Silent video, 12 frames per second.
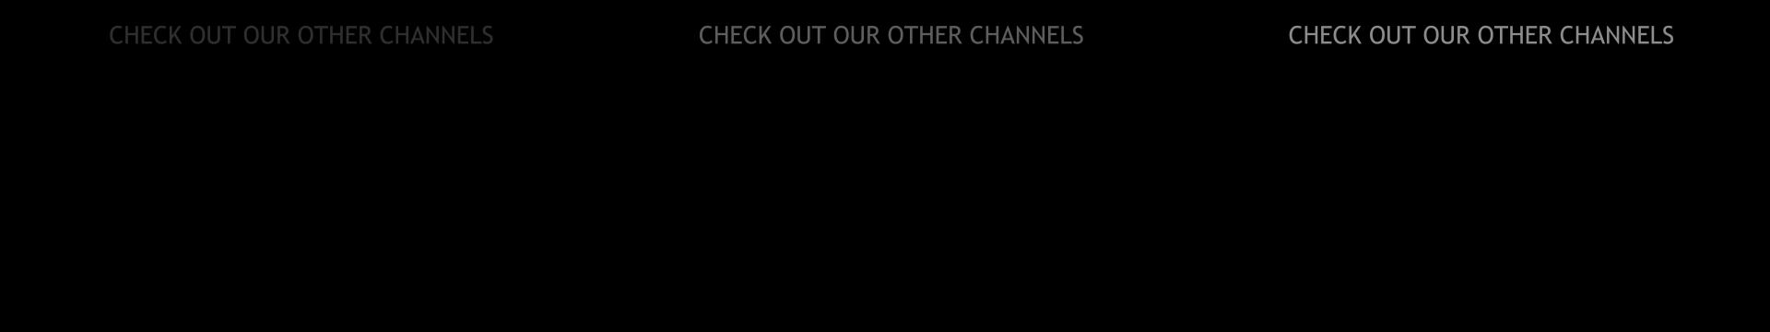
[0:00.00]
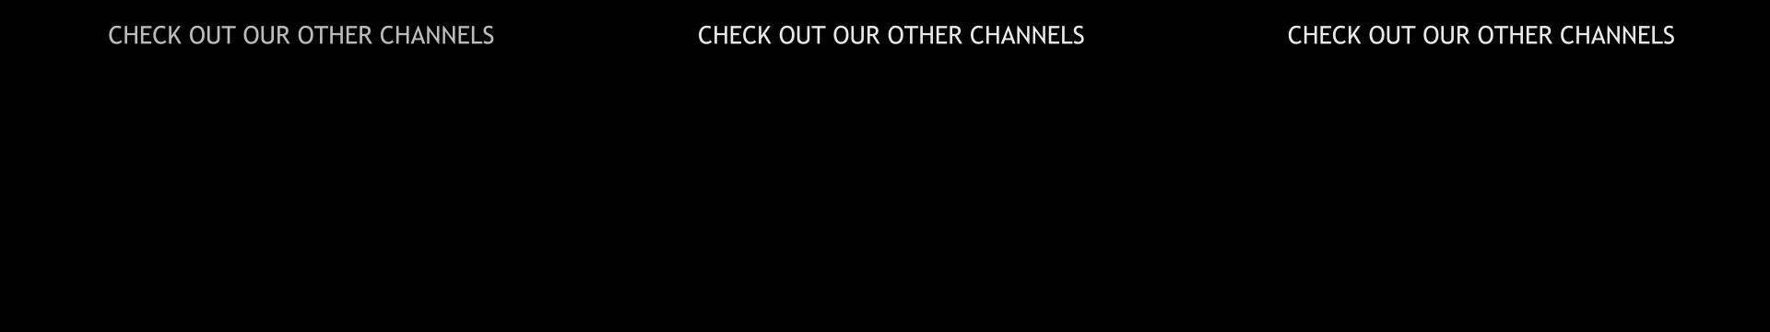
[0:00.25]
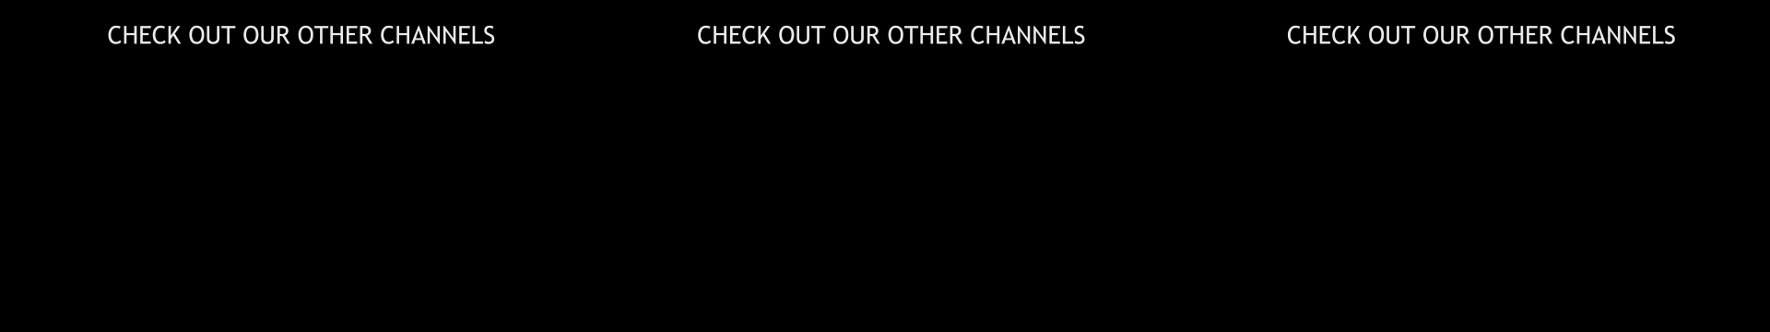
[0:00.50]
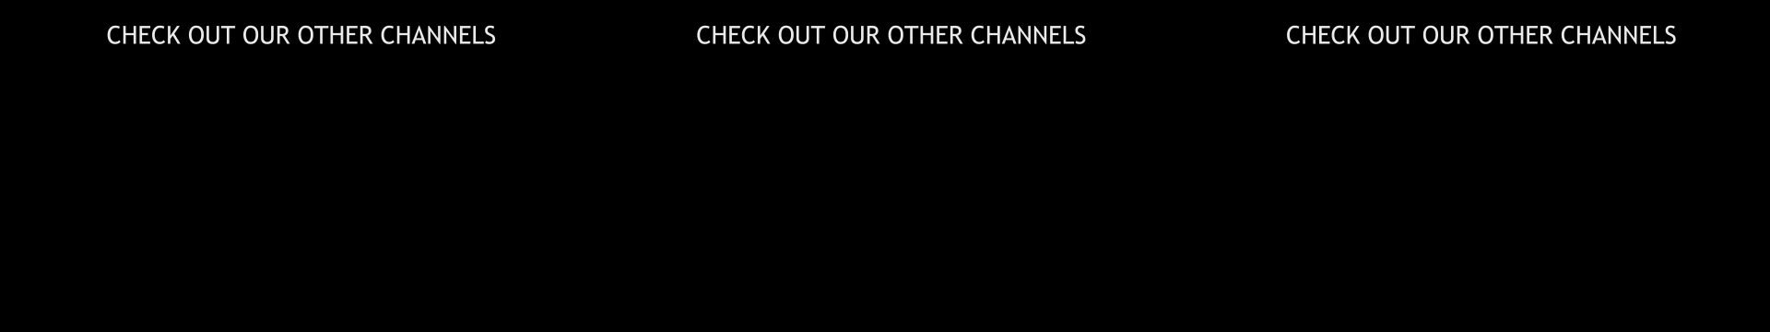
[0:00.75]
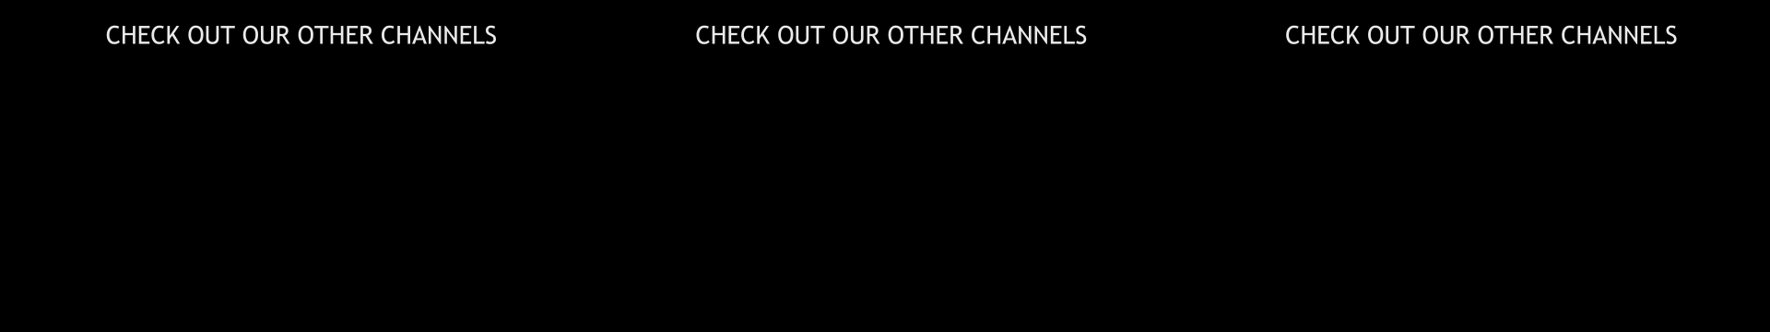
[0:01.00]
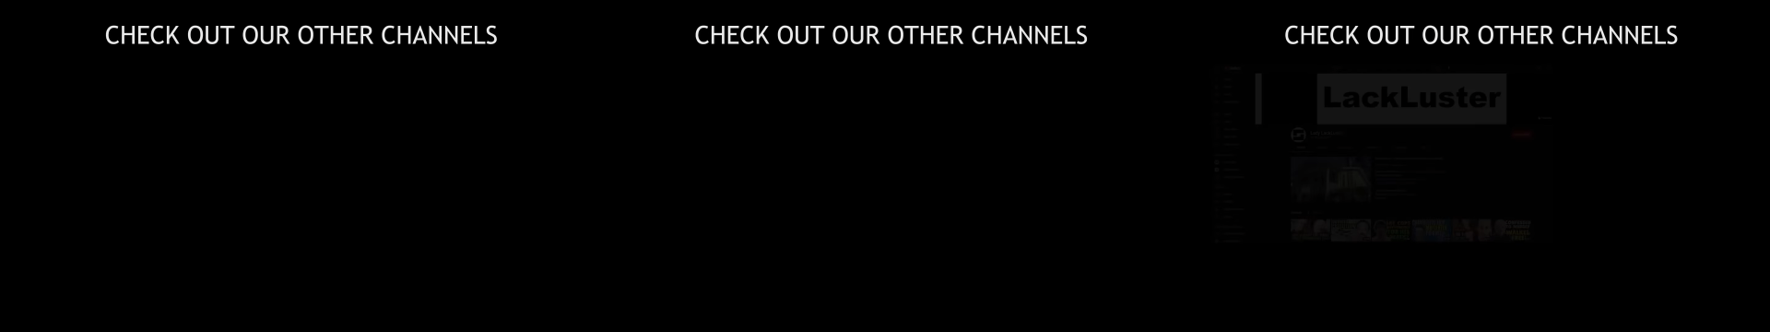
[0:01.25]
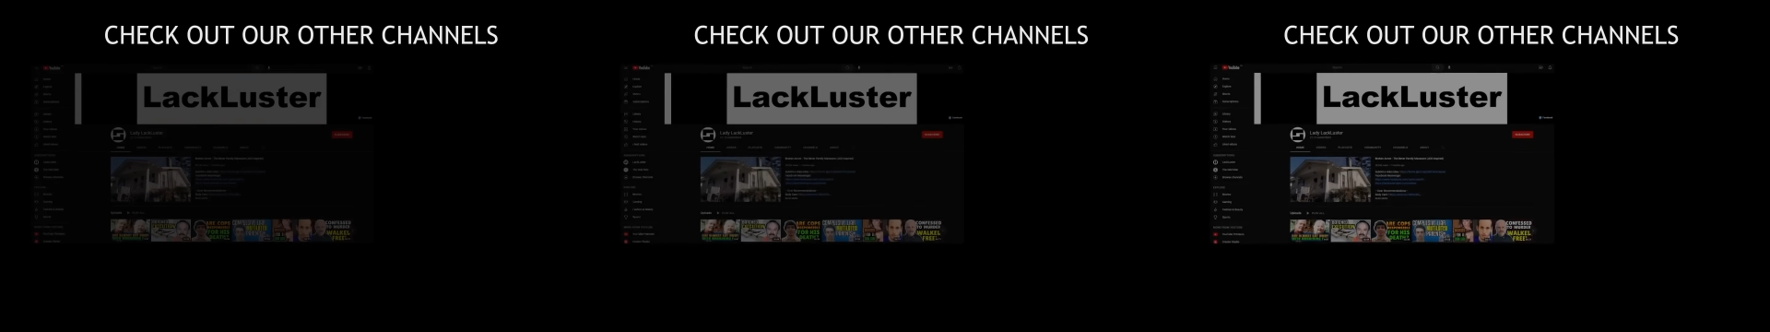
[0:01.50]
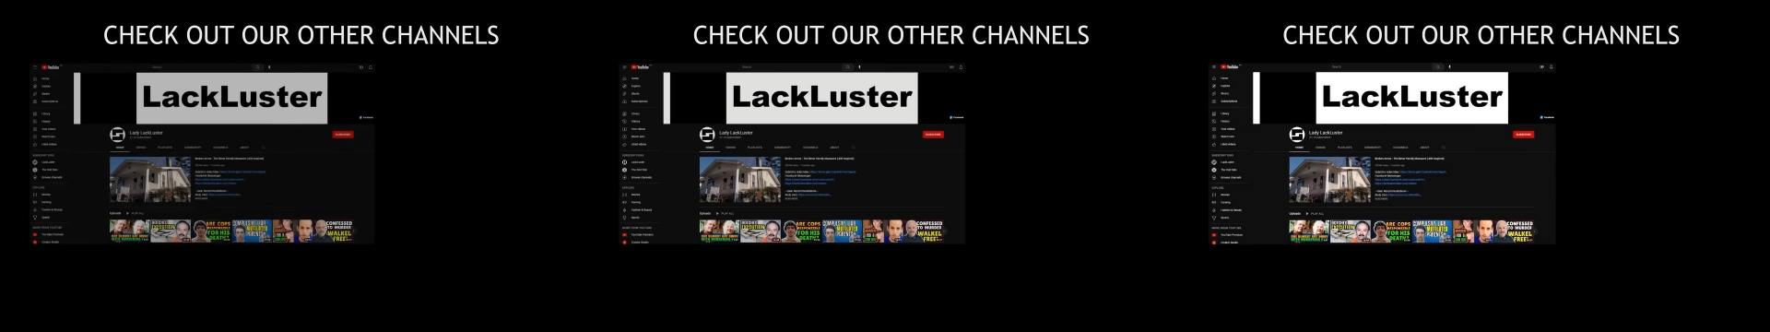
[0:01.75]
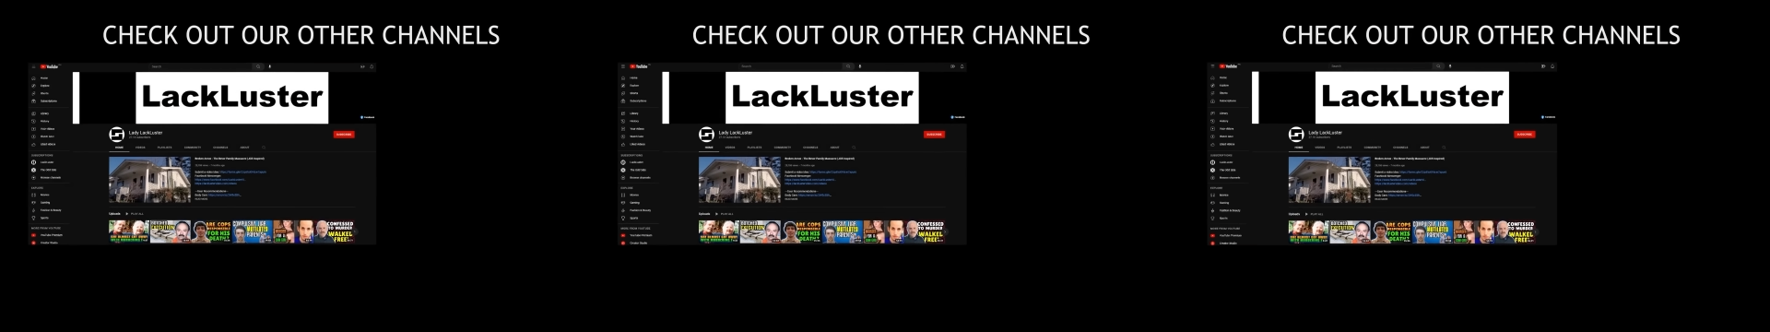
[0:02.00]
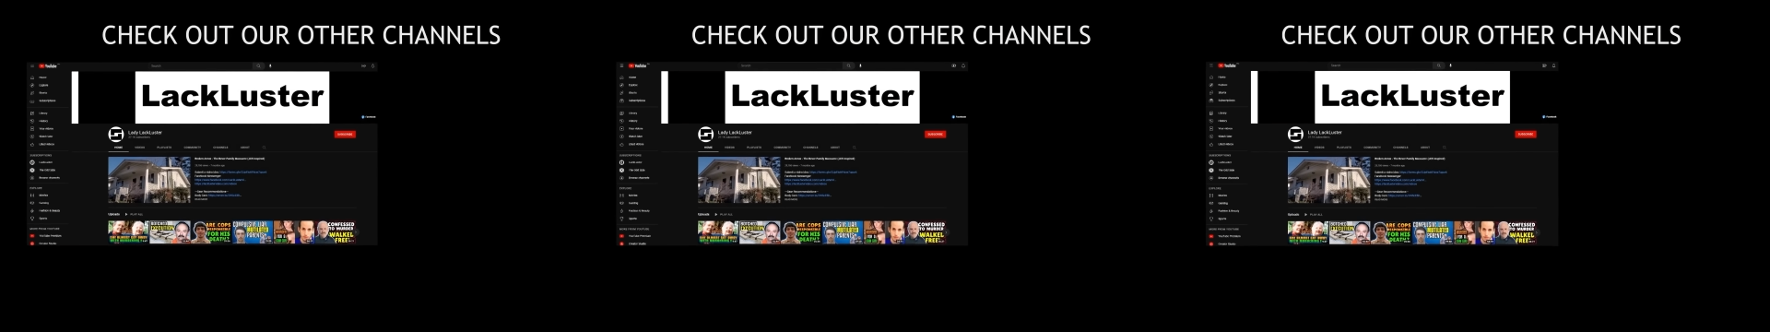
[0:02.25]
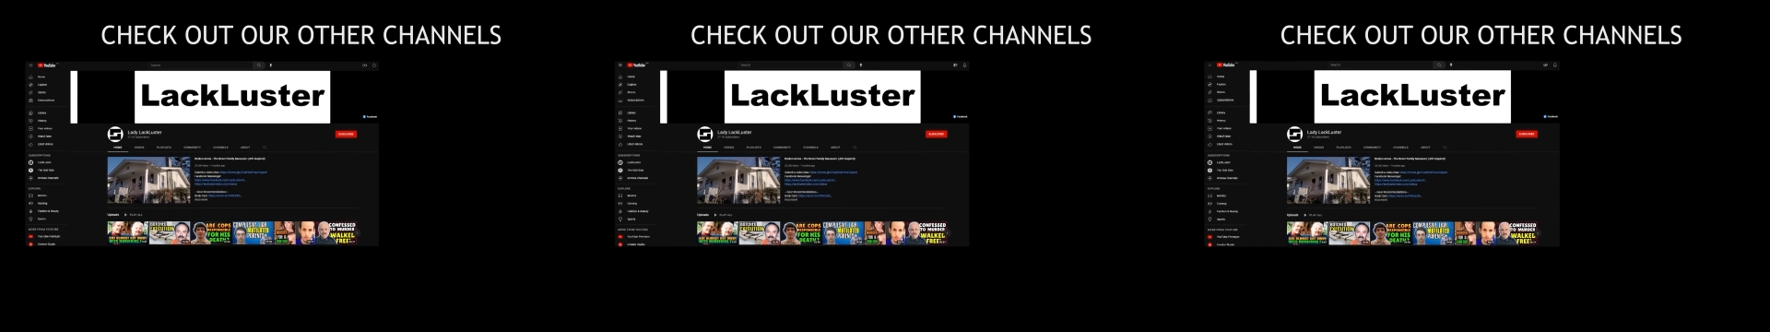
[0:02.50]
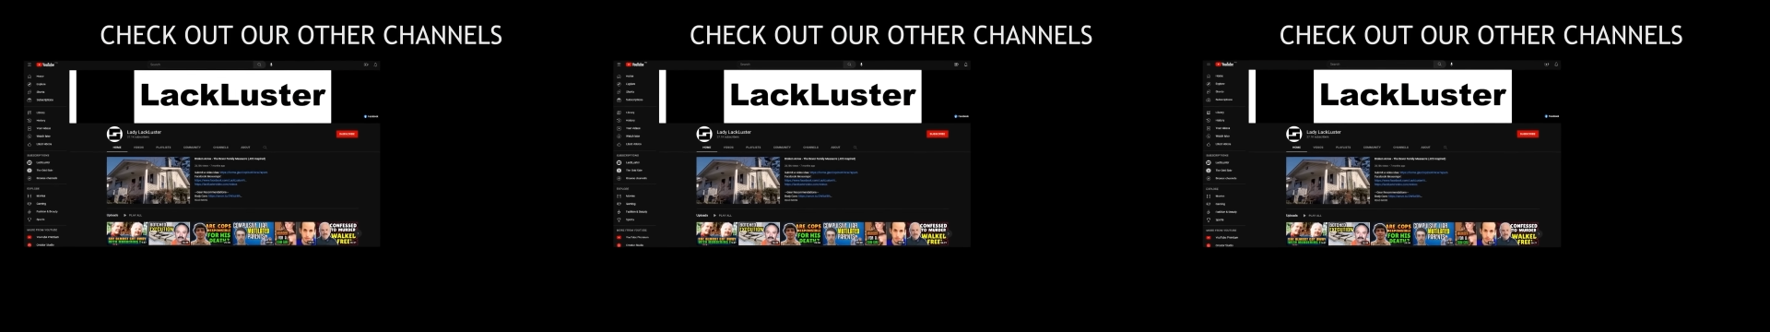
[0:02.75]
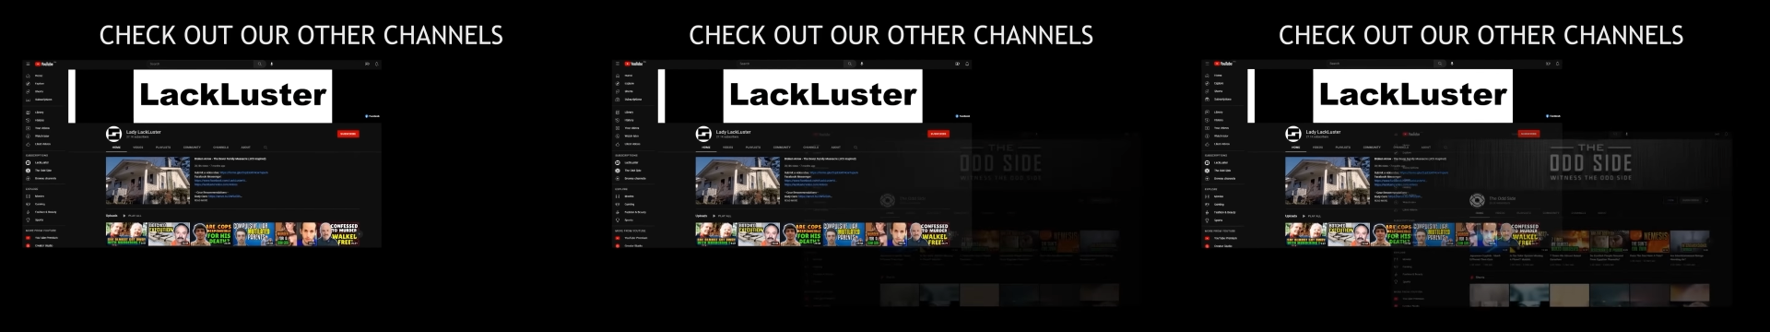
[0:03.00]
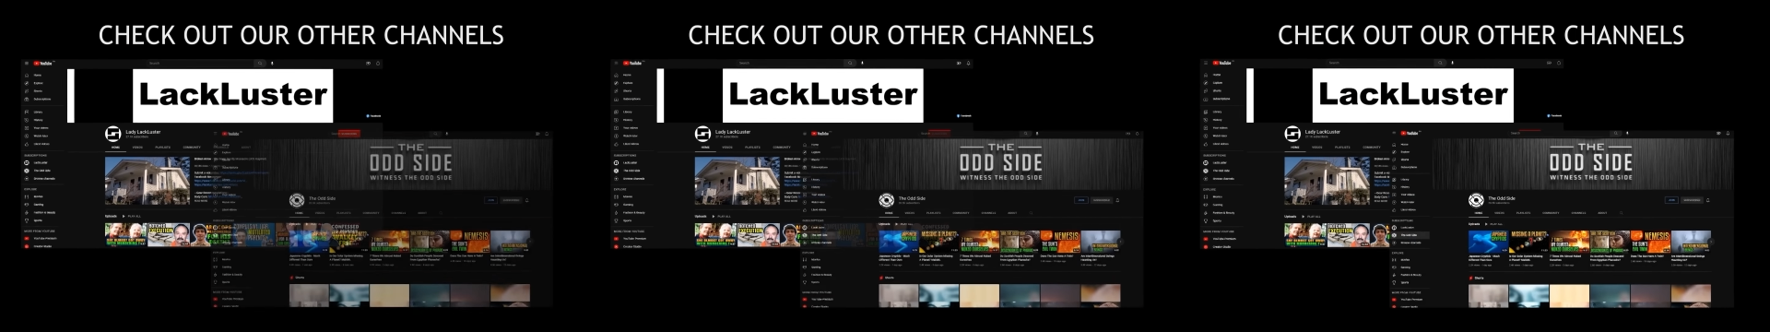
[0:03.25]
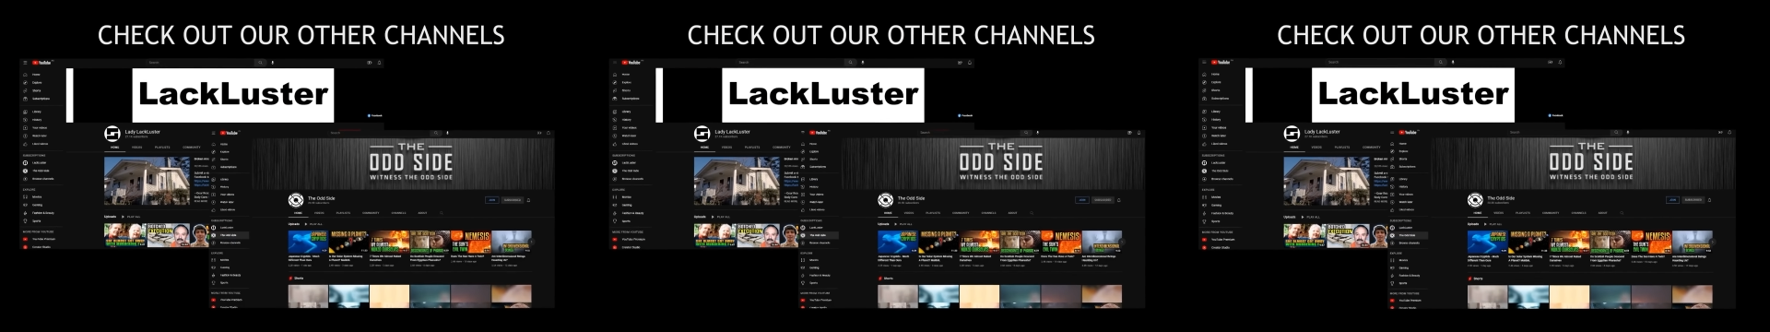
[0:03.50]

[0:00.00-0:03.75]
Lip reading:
Nobody's mouth can be seen.